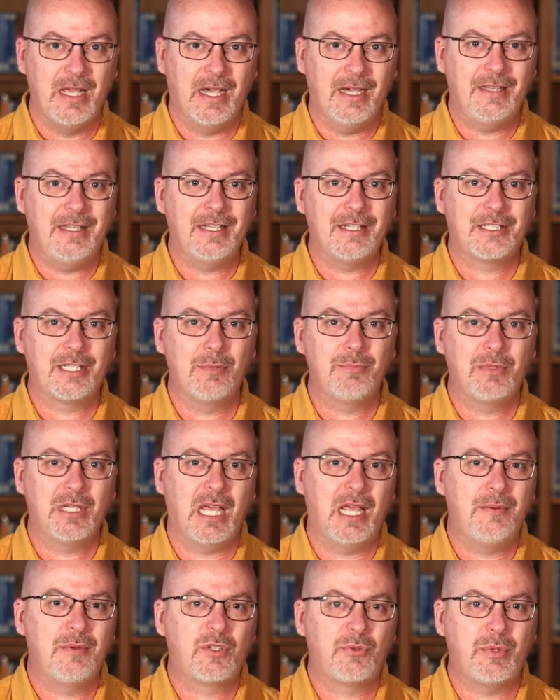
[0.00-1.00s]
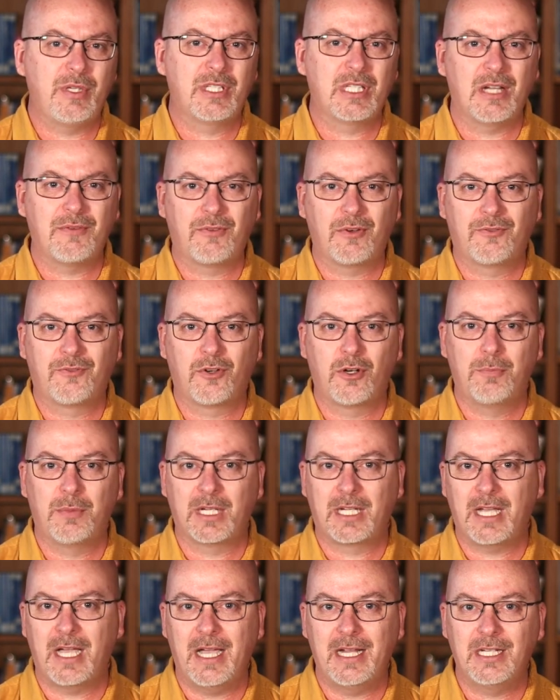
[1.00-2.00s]
I think sometimes we suffer from a
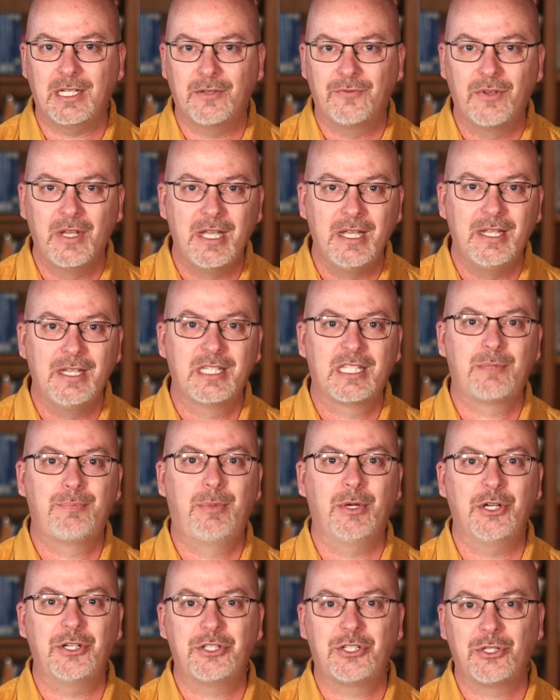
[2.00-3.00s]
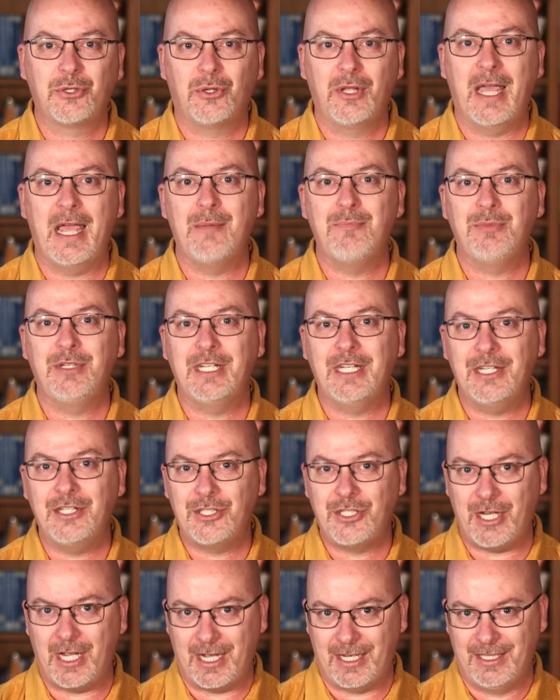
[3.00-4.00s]
kind of spiritual
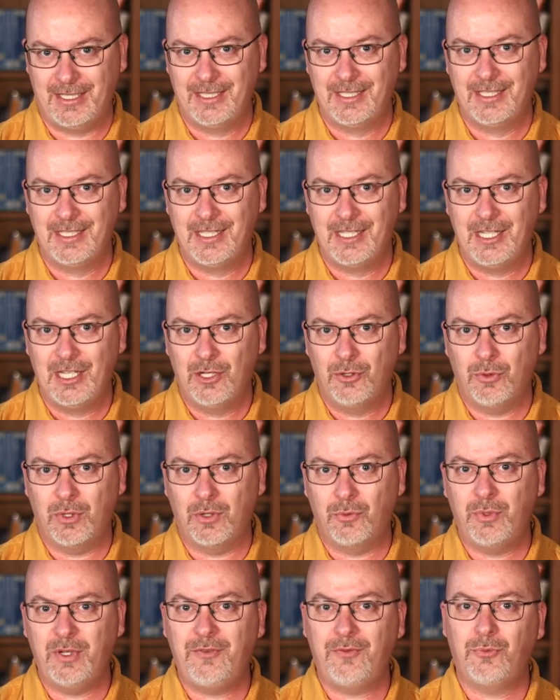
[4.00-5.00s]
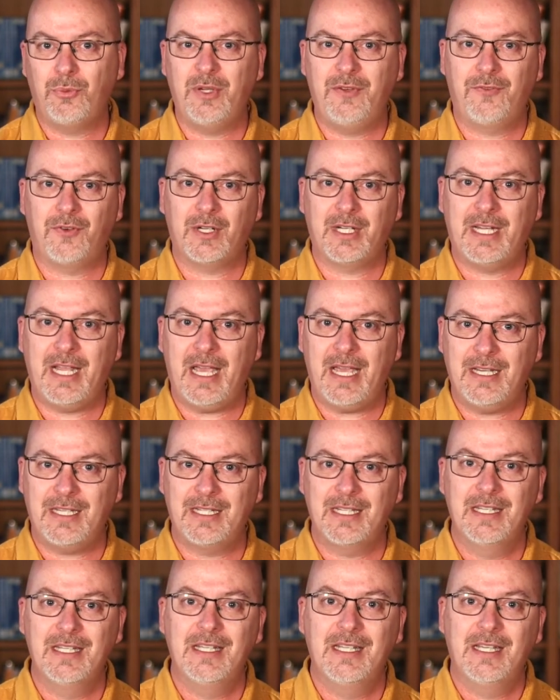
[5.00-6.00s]
amnesia. We, we
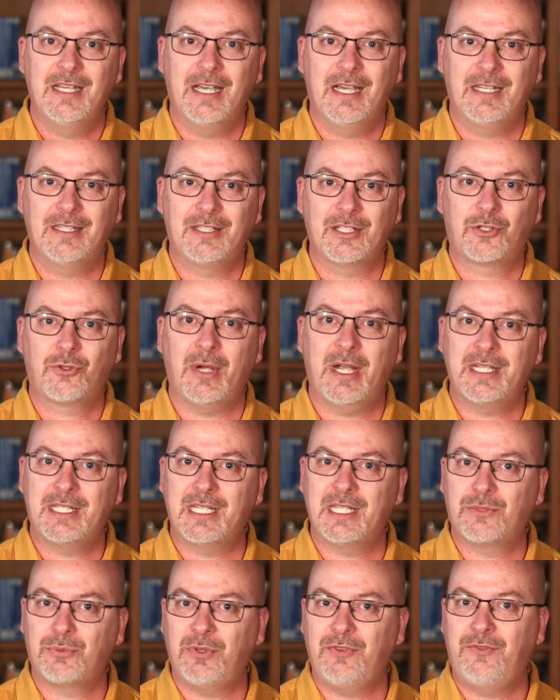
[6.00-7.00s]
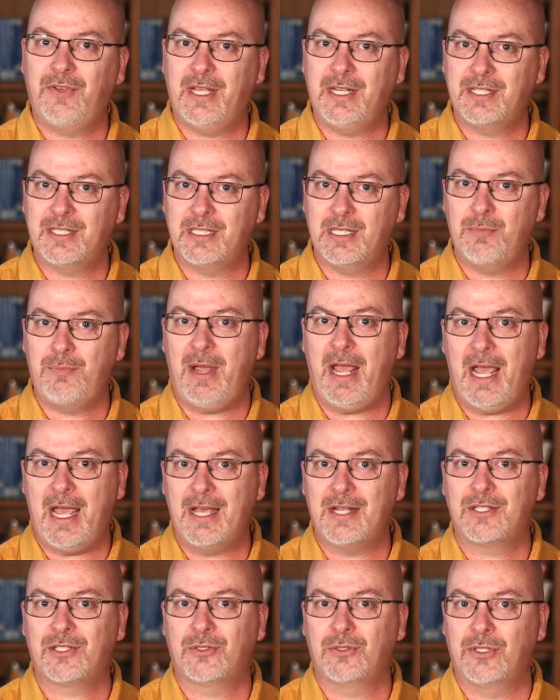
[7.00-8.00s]
forget the crisis we faced in the
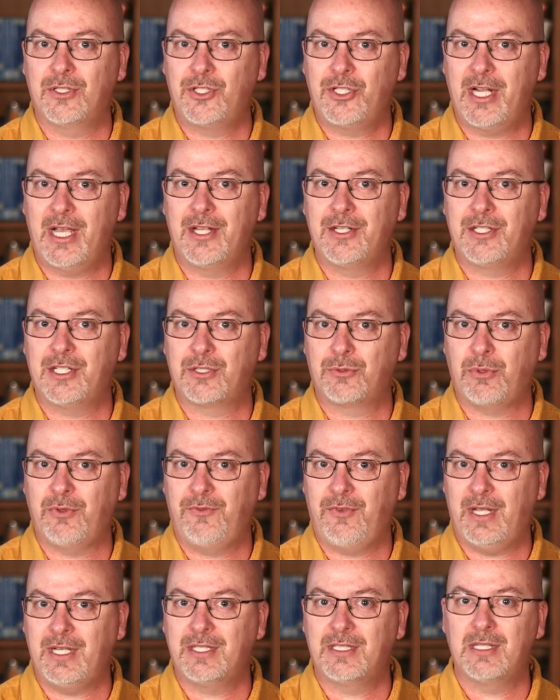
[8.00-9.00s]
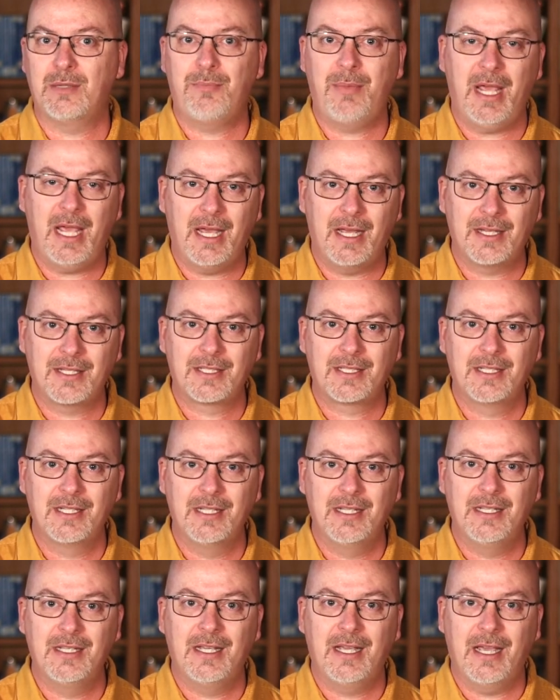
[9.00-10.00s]
past or the challenges we faced in the past
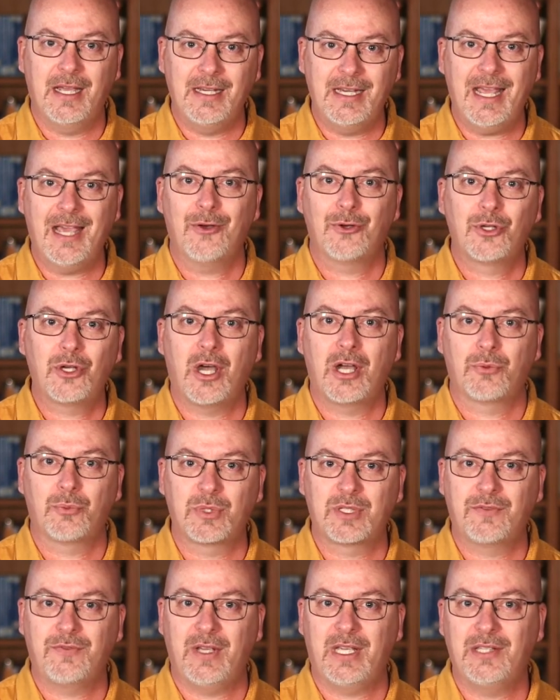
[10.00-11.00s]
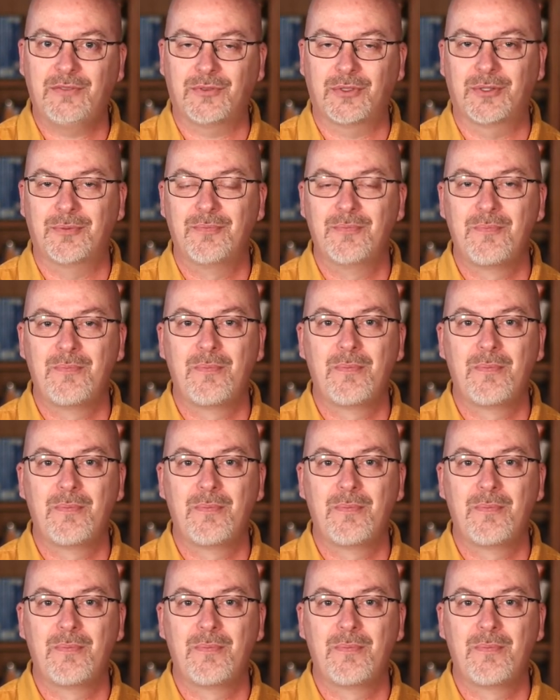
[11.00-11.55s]
and how God was faithful,